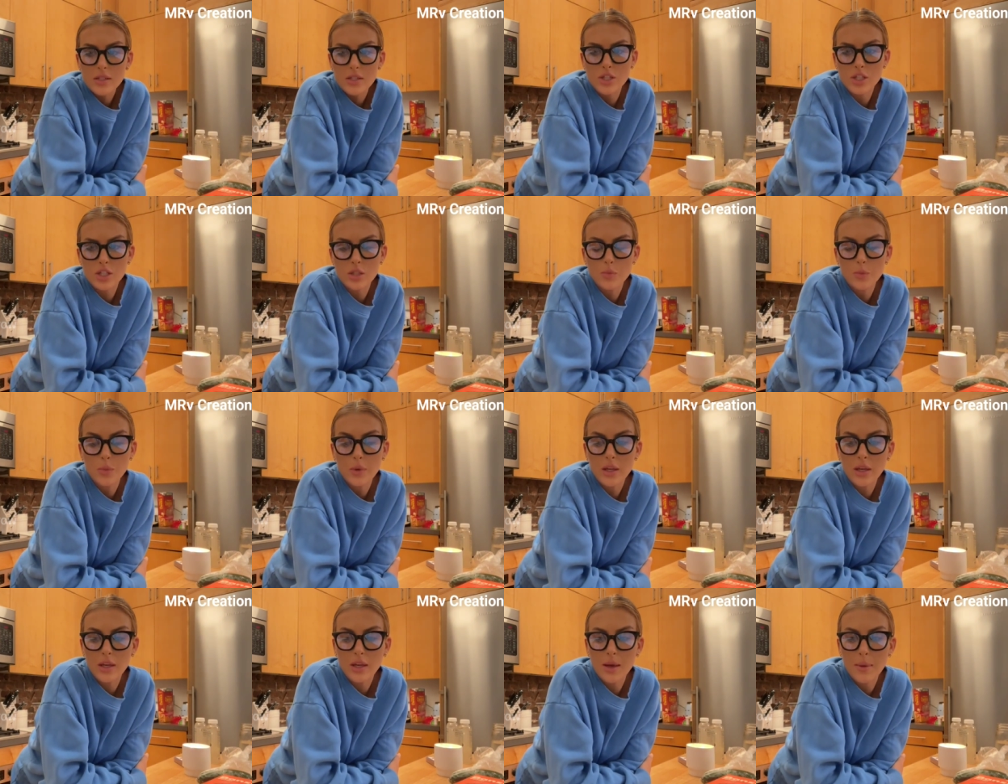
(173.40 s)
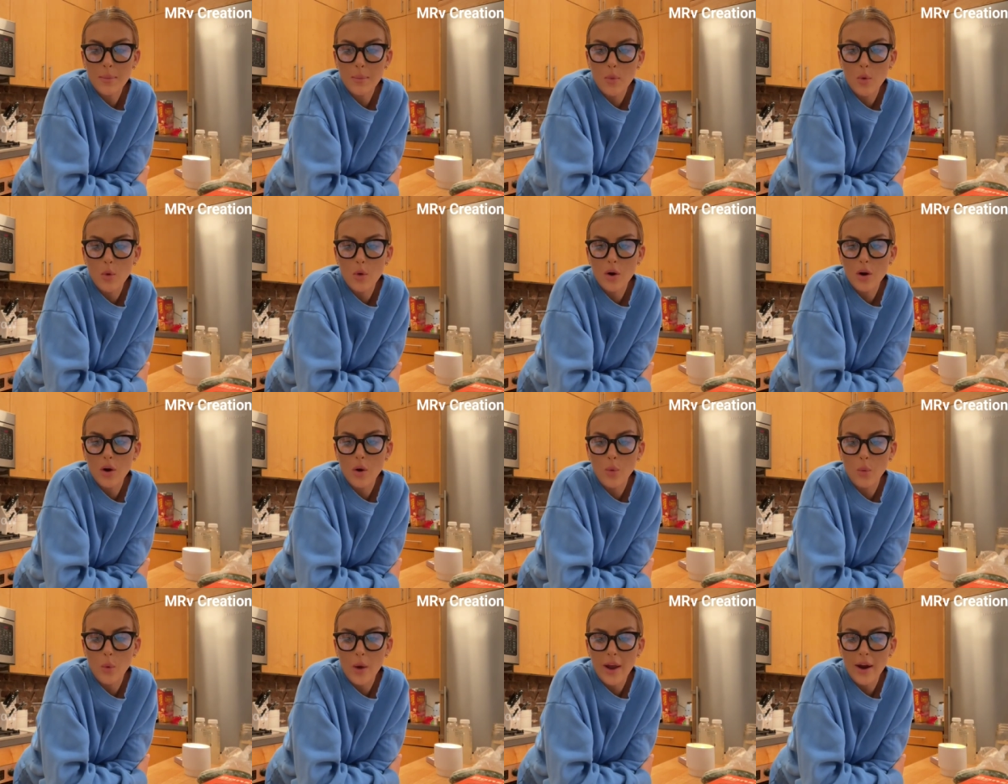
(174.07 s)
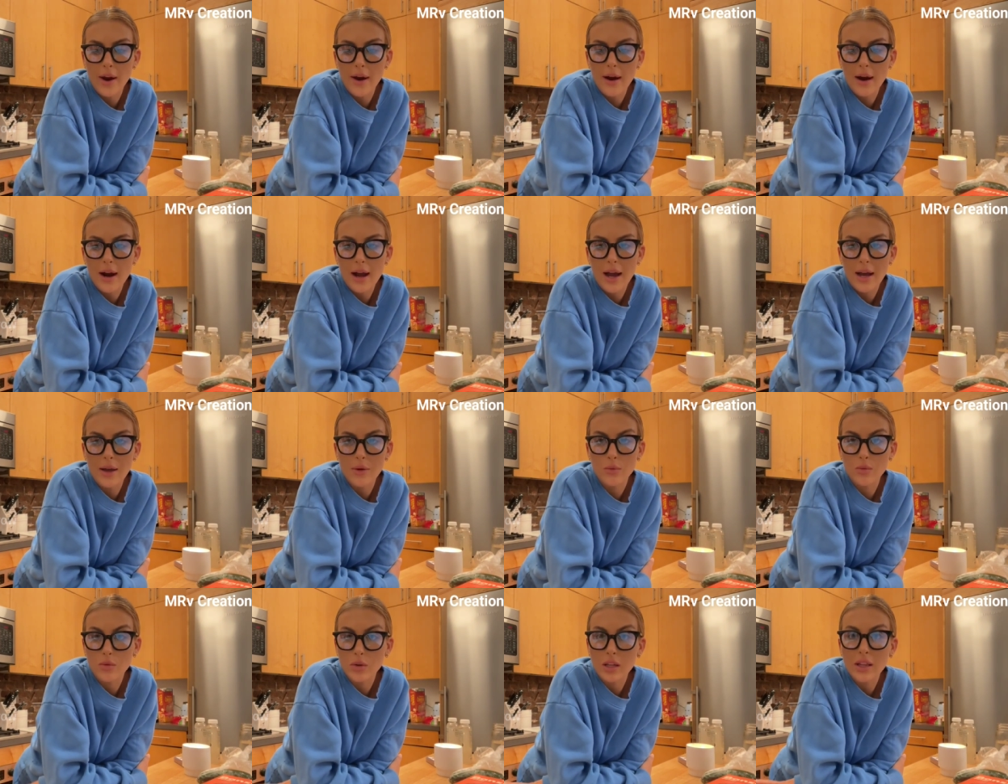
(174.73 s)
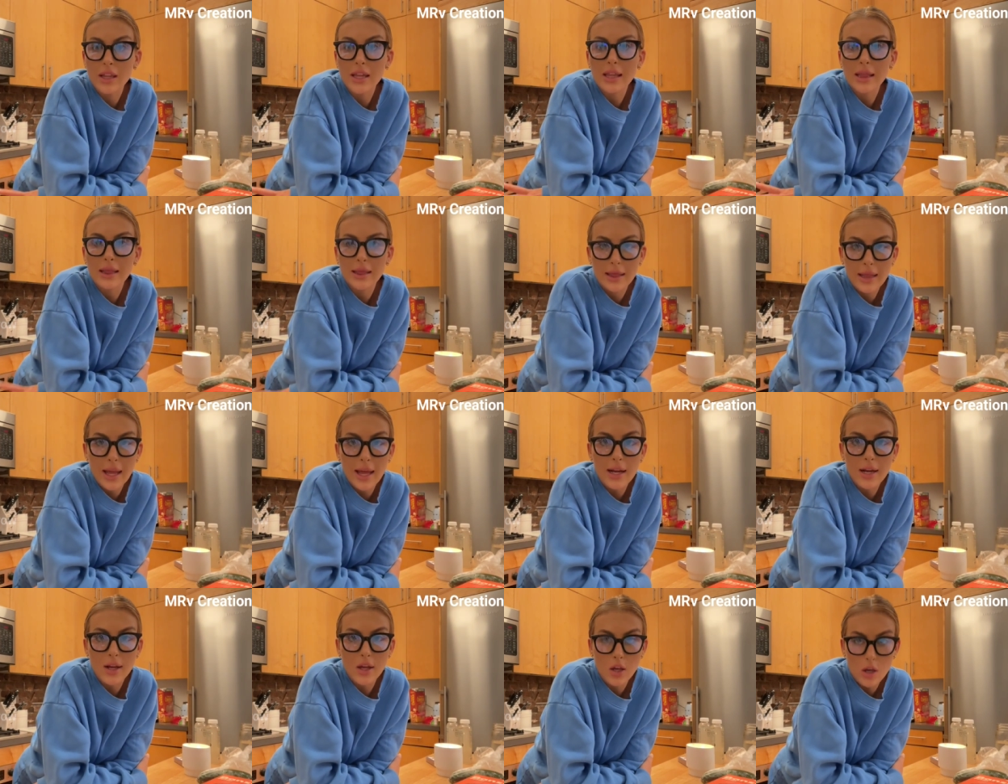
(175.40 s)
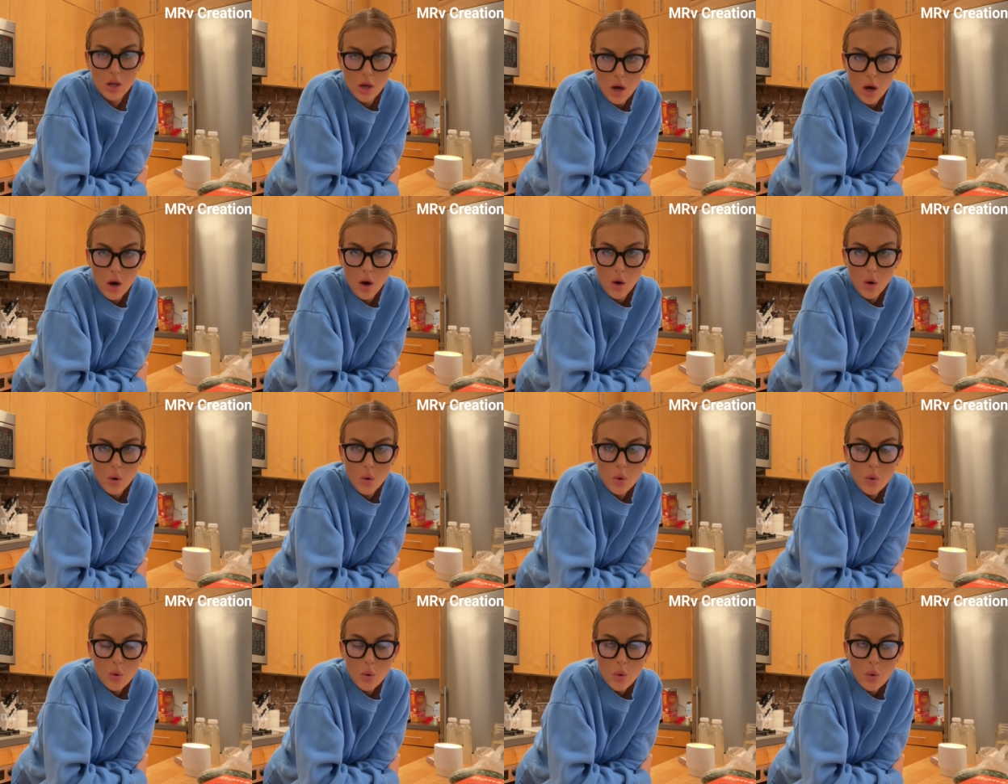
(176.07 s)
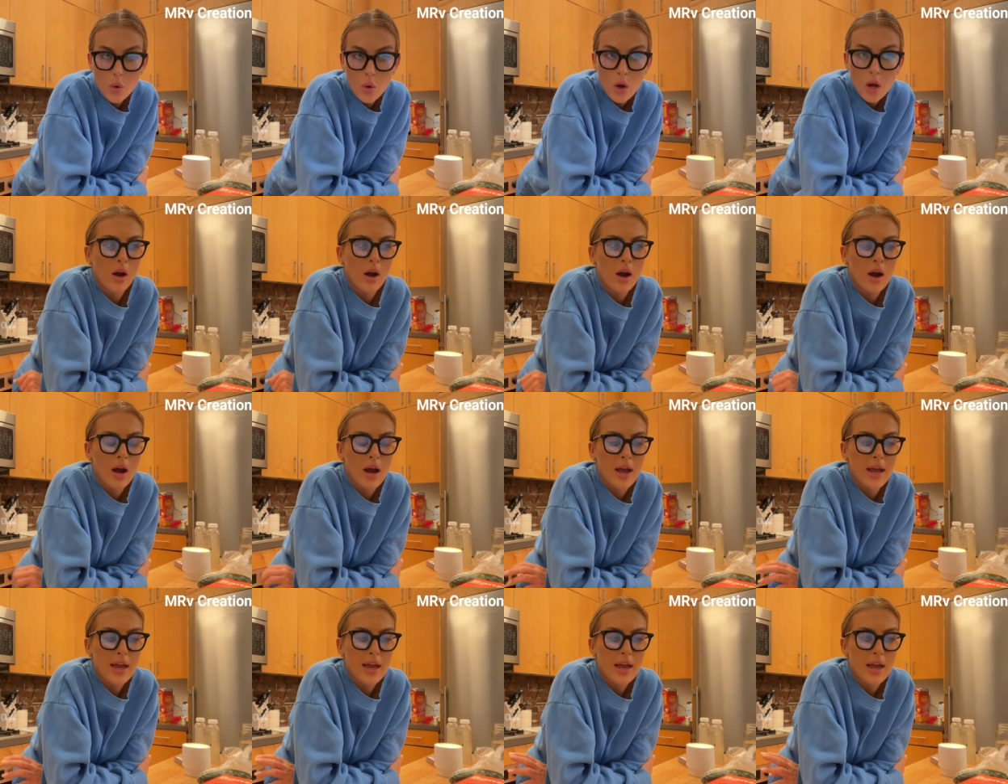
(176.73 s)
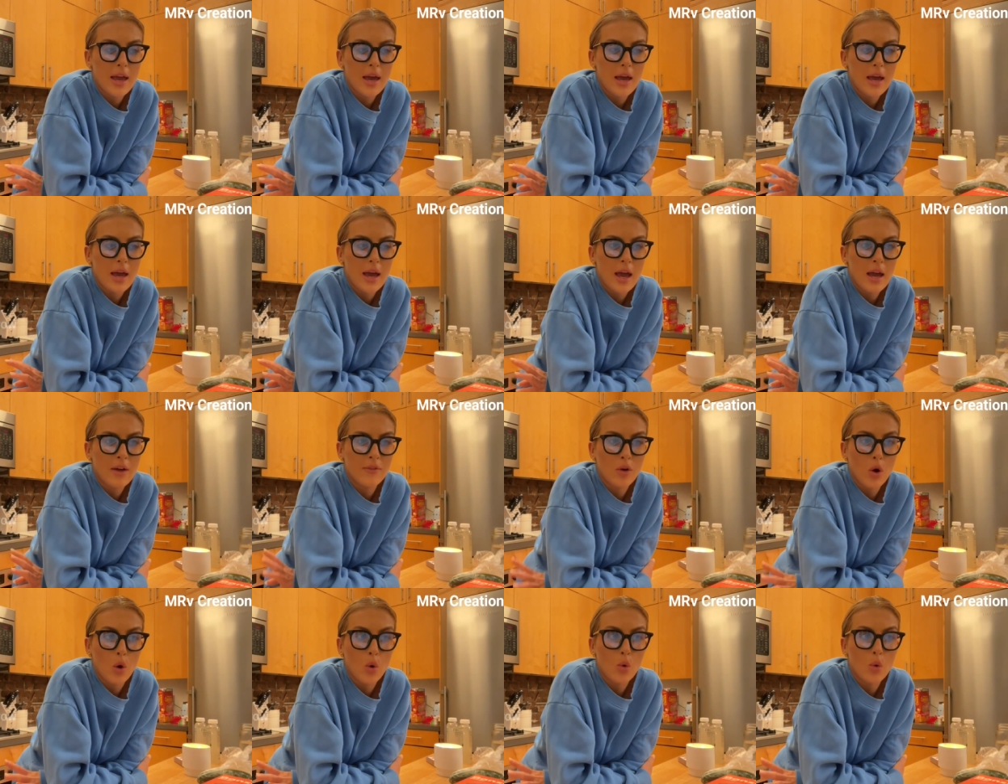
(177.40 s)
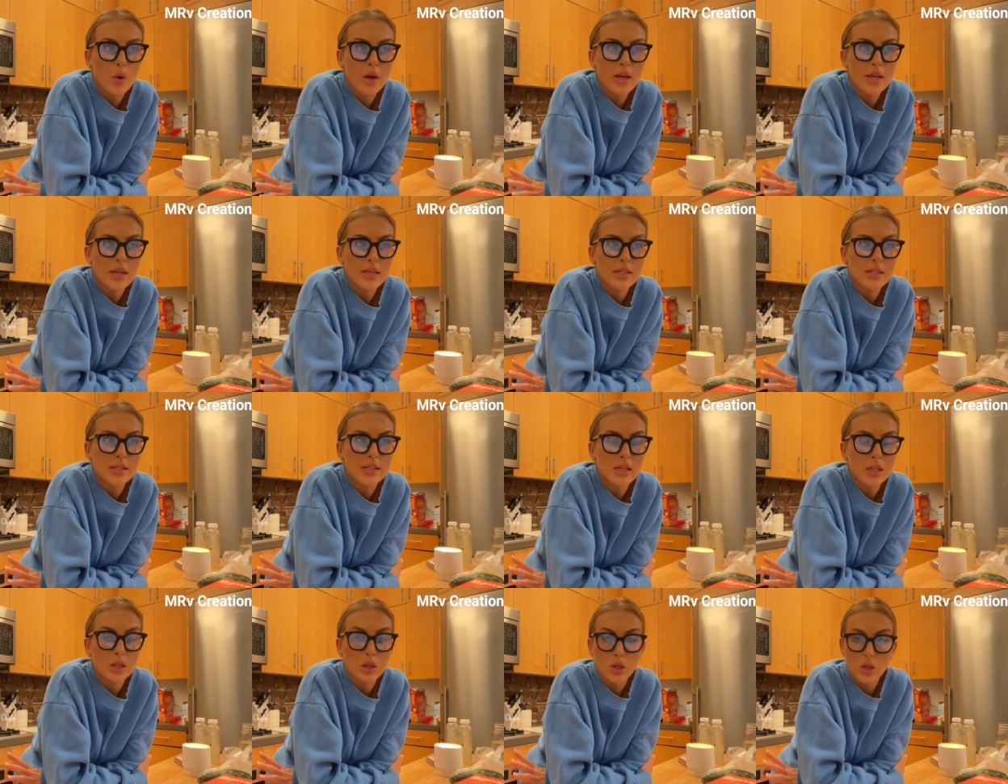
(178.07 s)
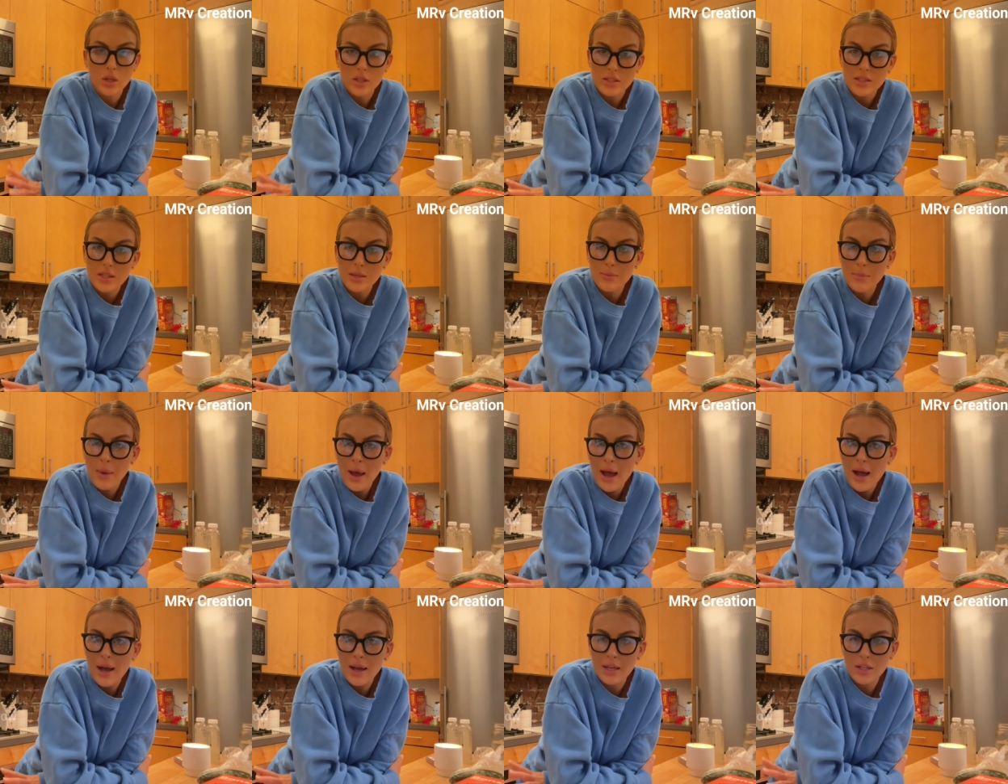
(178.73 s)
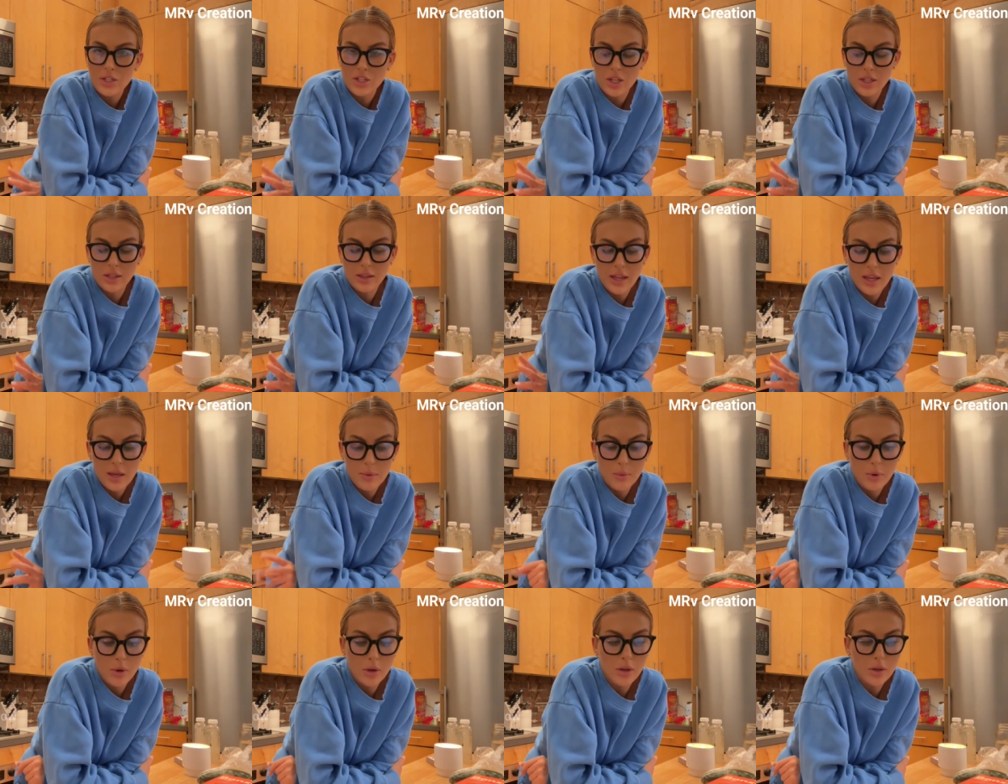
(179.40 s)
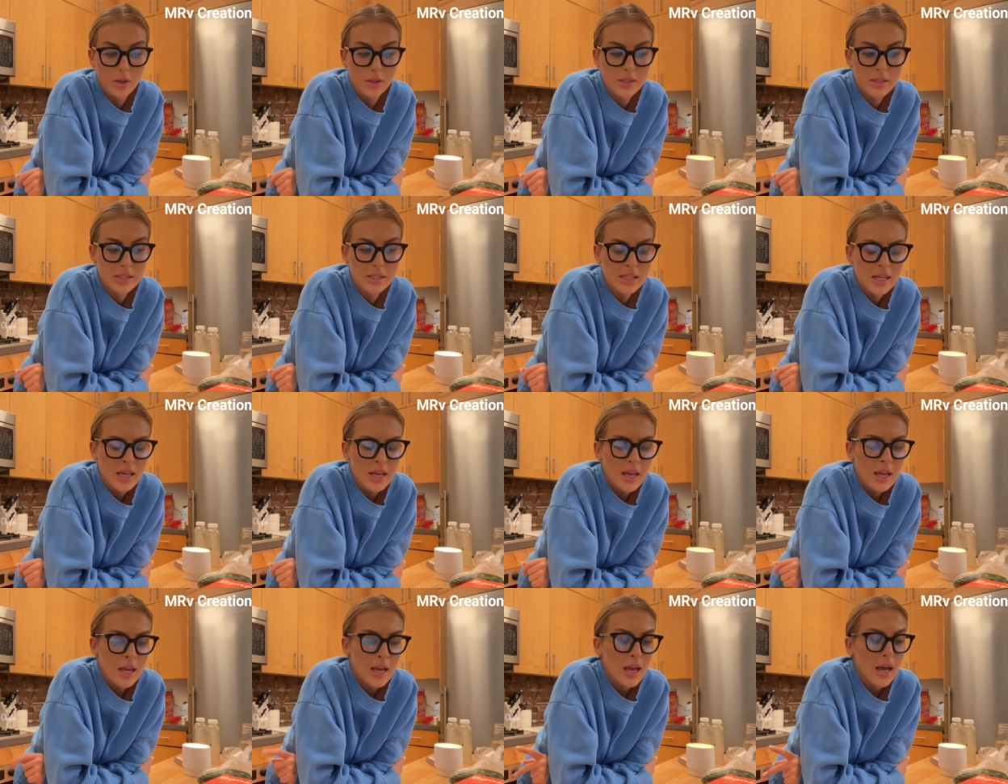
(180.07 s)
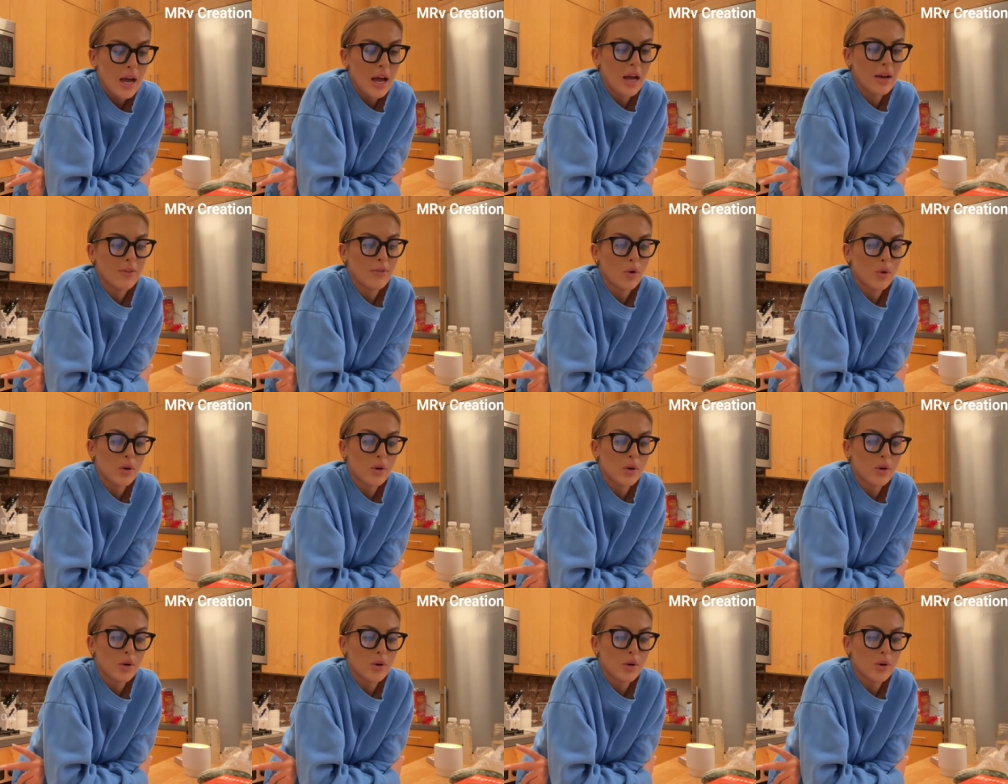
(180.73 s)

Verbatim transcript: just being more aware. I really let go. I have always looked at packaging labels. I've